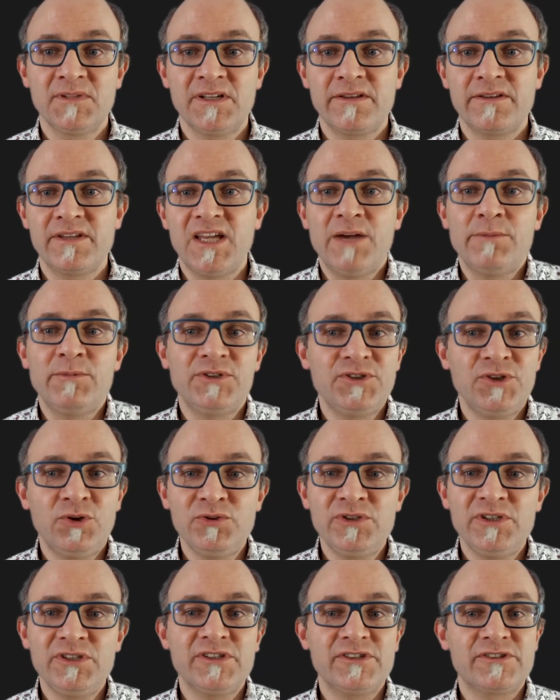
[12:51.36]
The
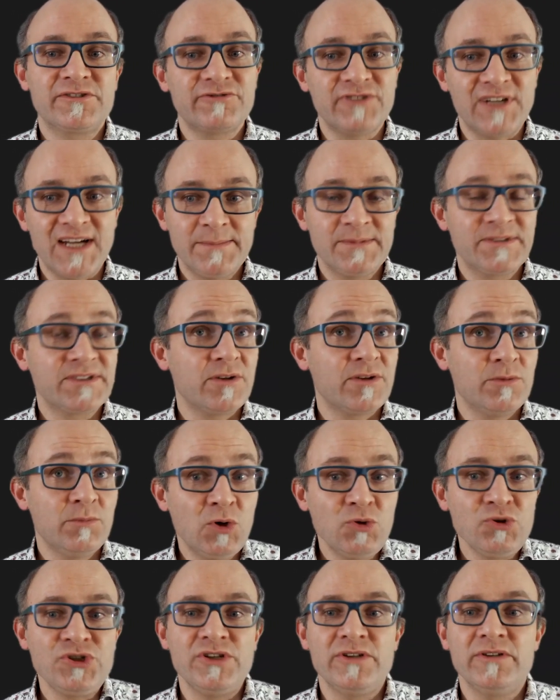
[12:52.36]
Hamiltonian describes the
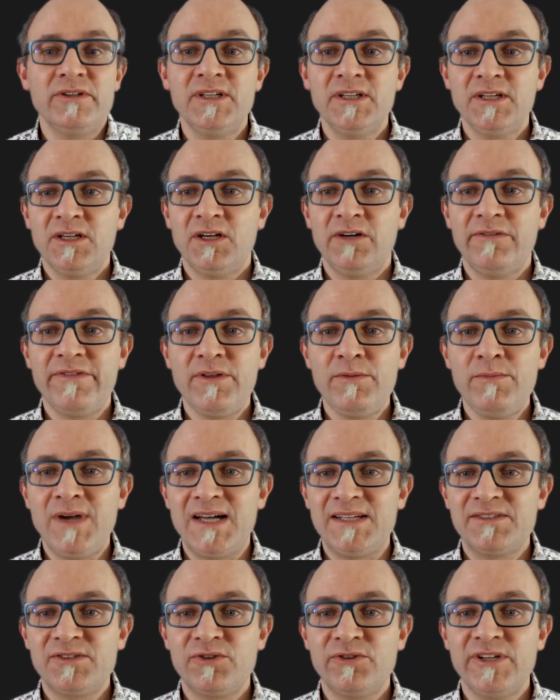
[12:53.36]
motion of the
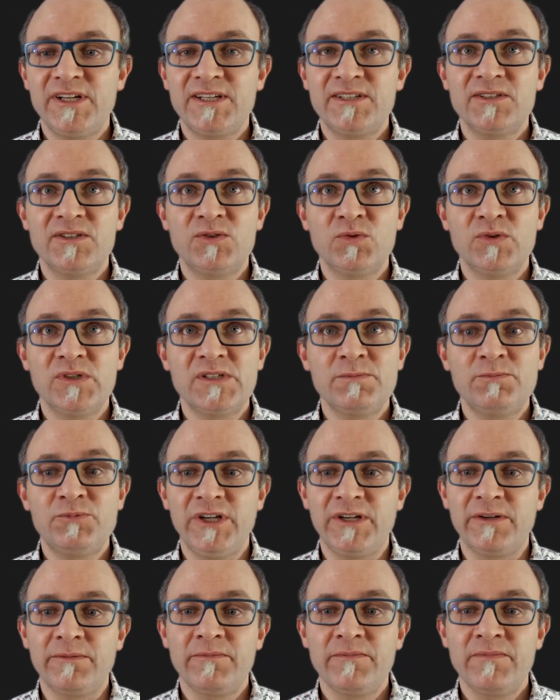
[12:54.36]
mass connected to a
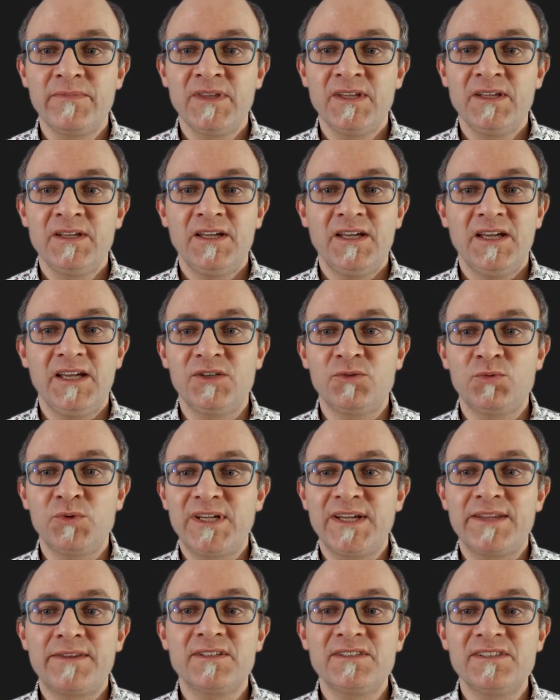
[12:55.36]
spring, and we
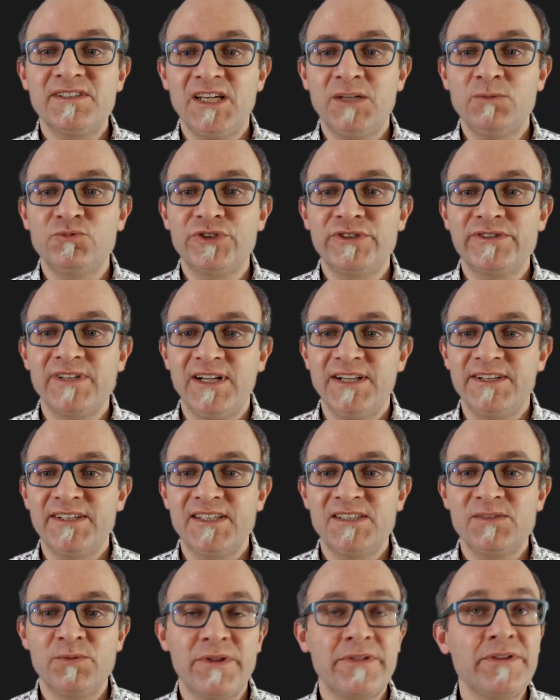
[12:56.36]
get the same result
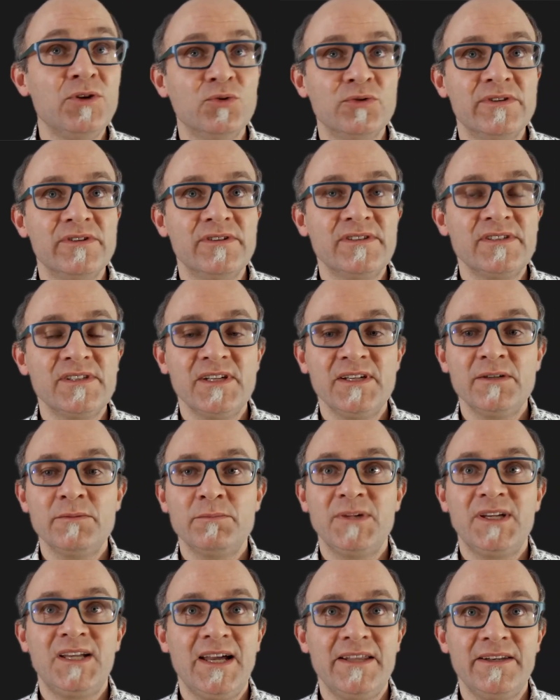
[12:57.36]
as with Newton's
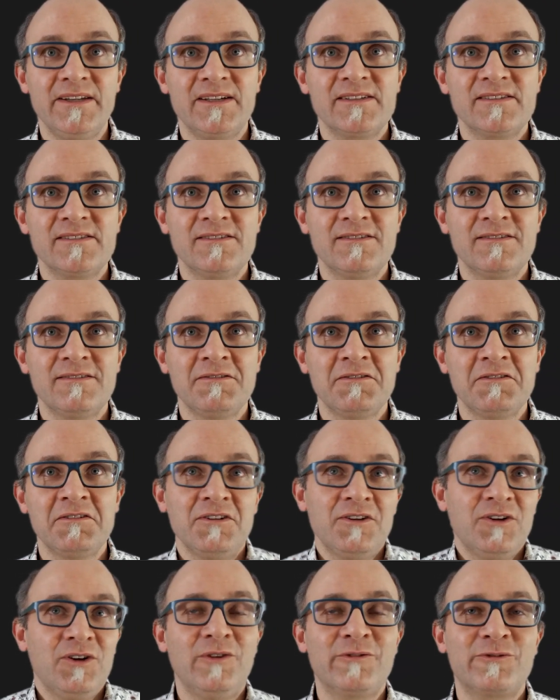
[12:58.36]
mechanics.
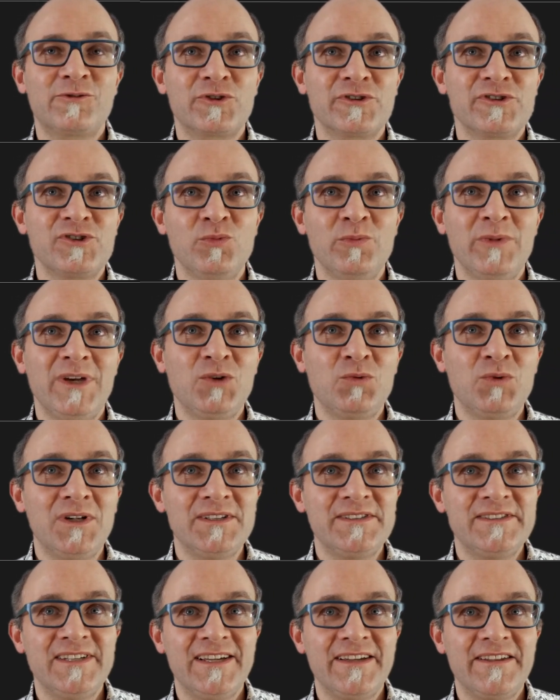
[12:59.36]
Of course, you may
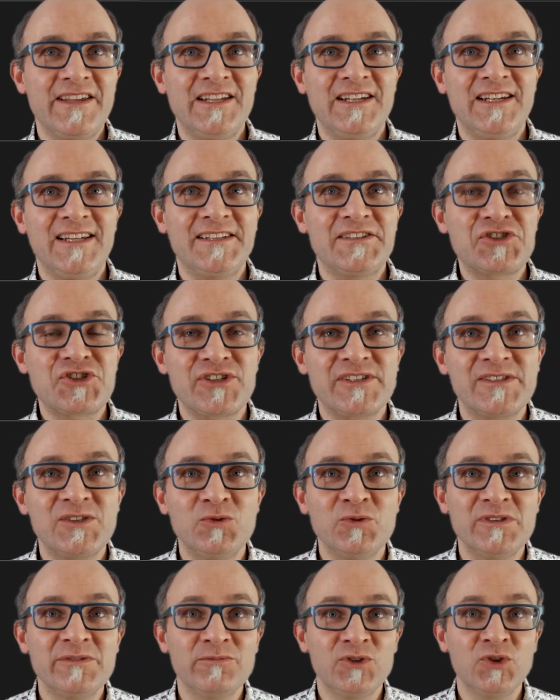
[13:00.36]
well say, then let's just
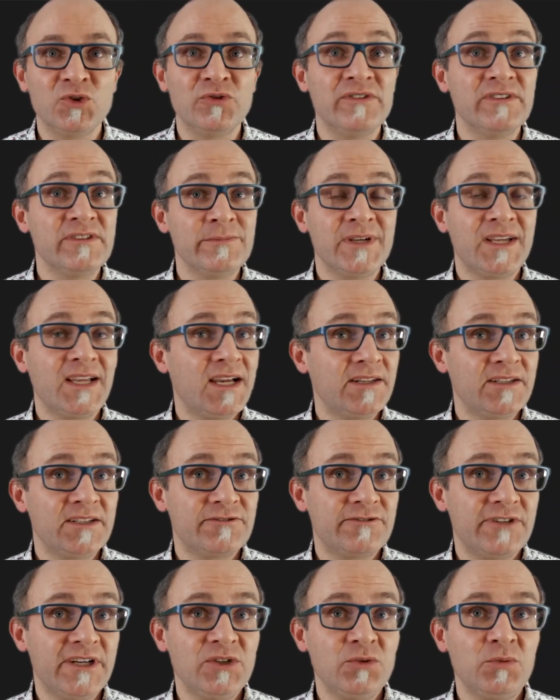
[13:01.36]
use Newton's
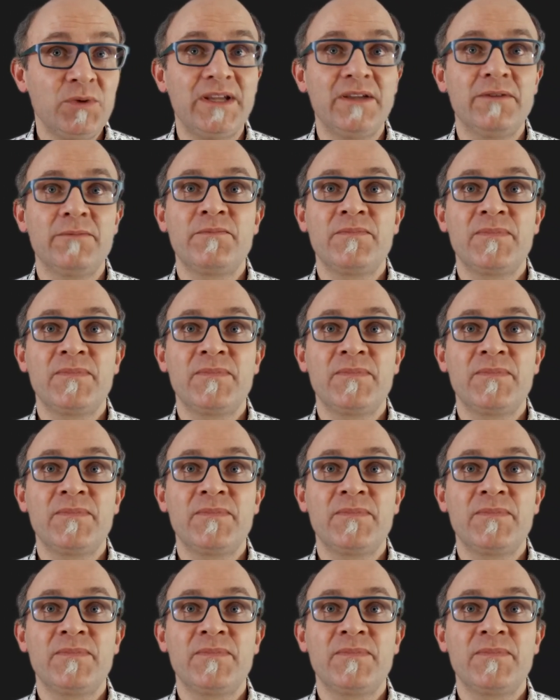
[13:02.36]
mechanics right away.